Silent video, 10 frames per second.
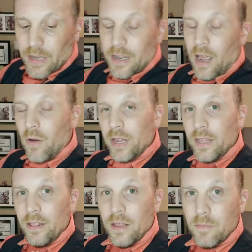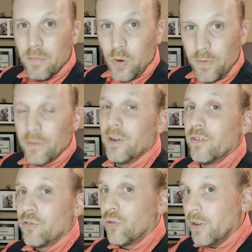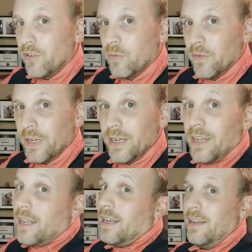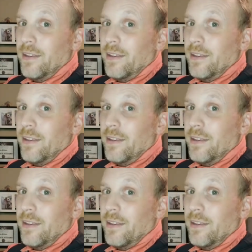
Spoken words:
Now, in the movie, original trilogy movie, he